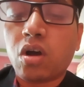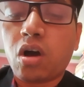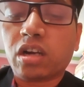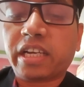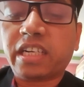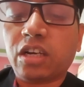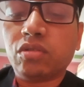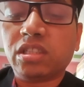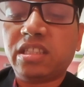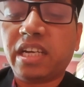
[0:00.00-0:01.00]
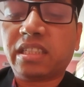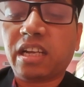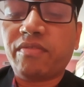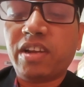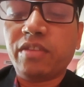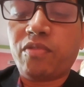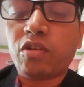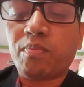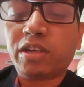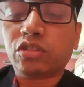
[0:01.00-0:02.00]
or categories that can vary
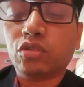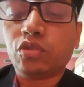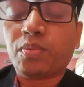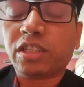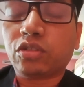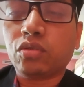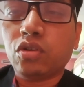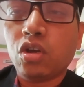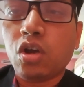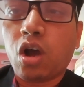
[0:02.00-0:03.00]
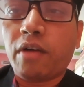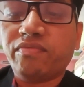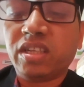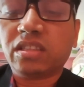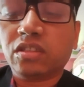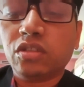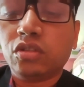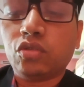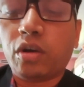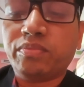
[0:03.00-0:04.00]
from person to person, object
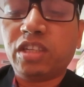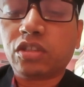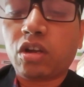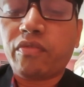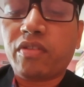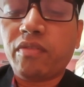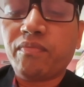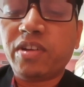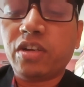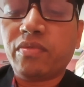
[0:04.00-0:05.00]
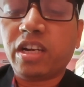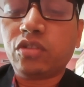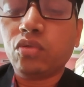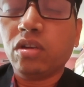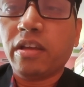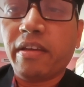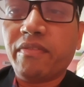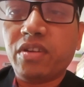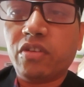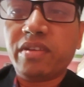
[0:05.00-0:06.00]
to object, or from phenomena to
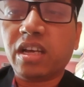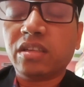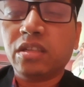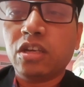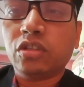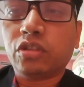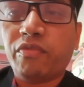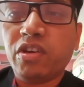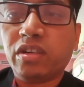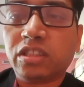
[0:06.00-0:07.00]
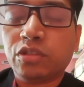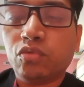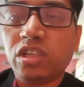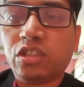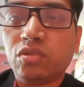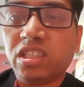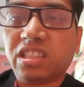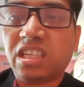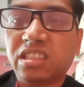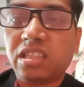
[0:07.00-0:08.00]
phenomena. So viewers, we have to
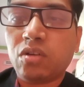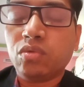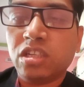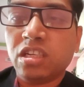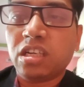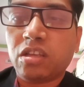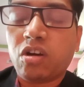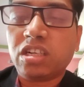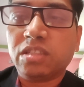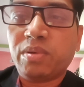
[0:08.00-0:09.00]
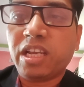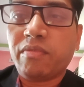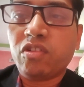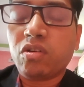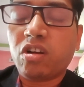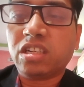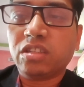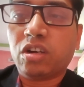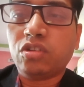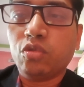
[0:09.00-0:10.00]
discuss now the what is variable, what do
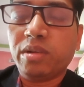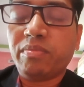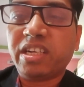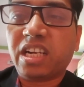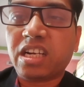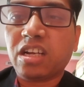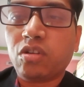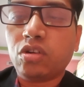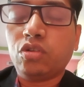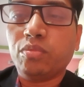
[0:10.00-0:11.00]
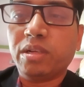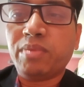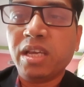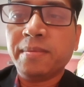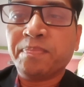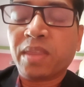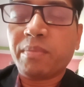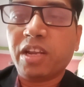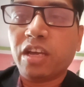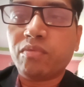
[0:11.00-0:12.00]
you mean by data, and what do you mean by
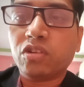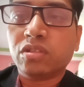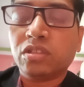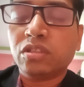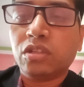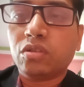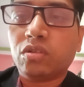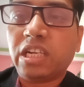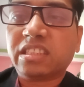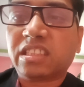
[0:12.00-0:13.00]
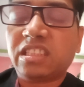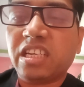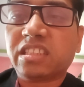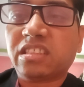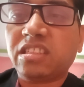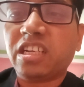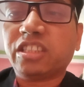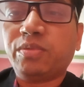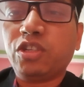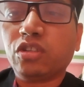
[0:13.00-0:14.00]
variable. So next
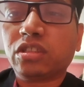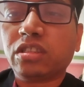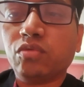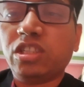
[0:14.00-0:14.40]
videos we